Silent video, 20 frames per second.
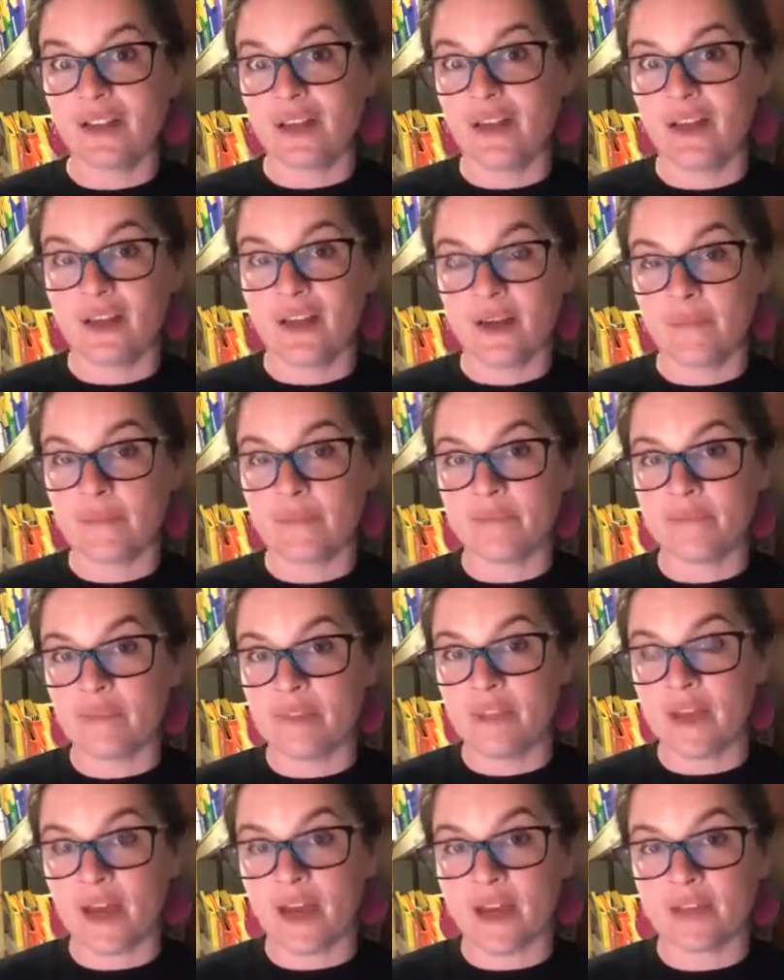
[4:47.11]

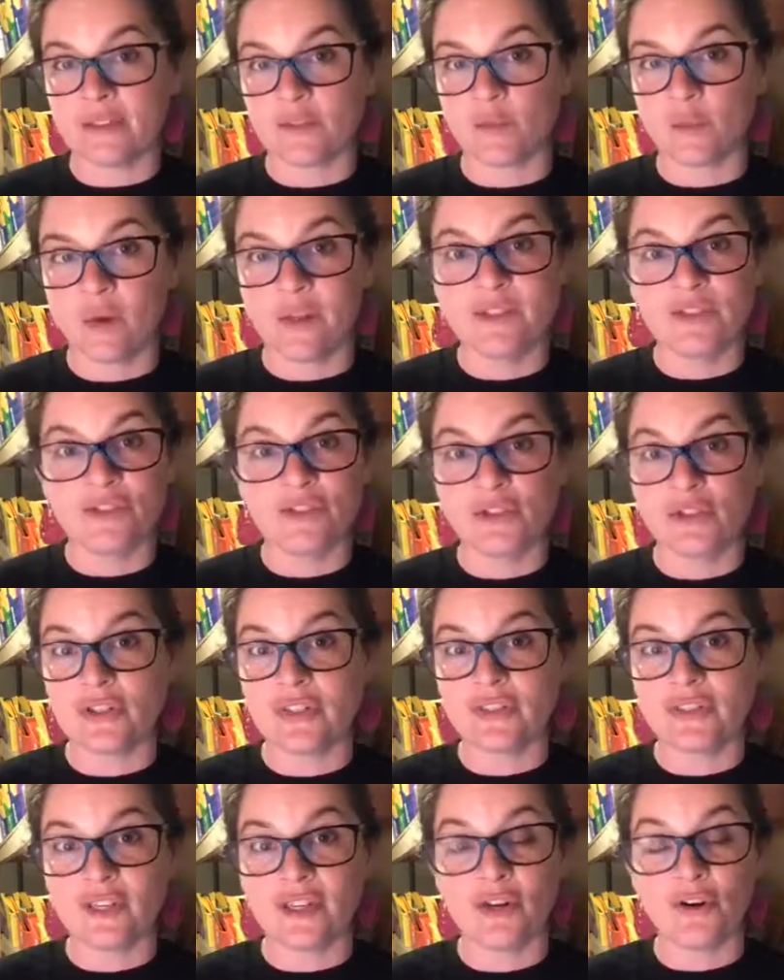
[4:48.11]
that once
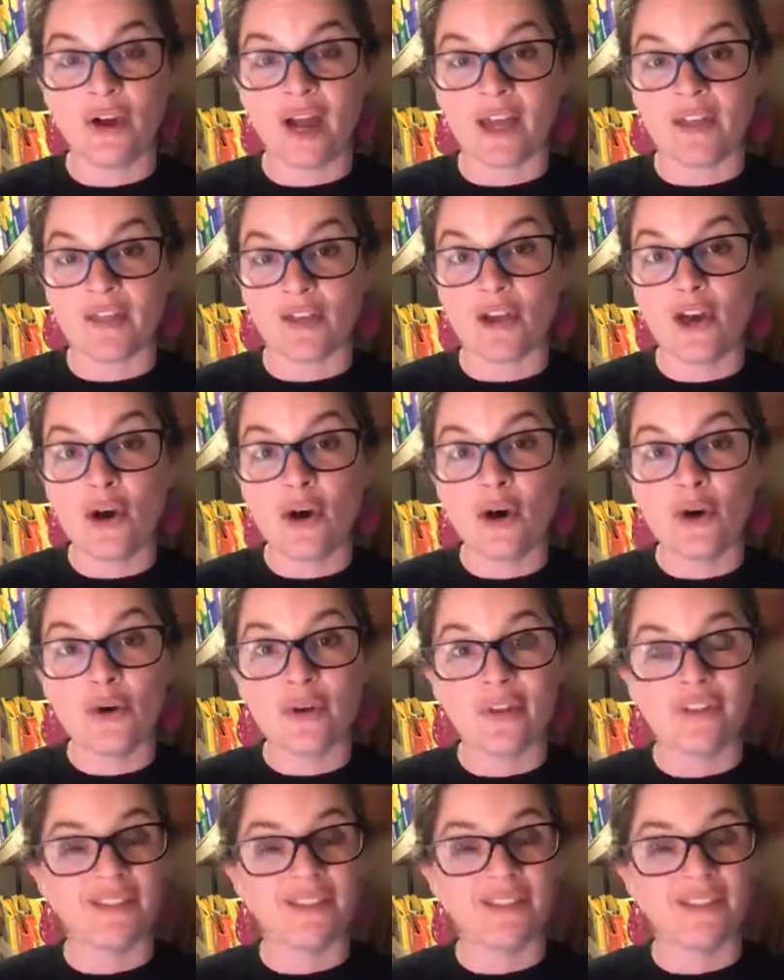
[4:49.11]
students can crack the code,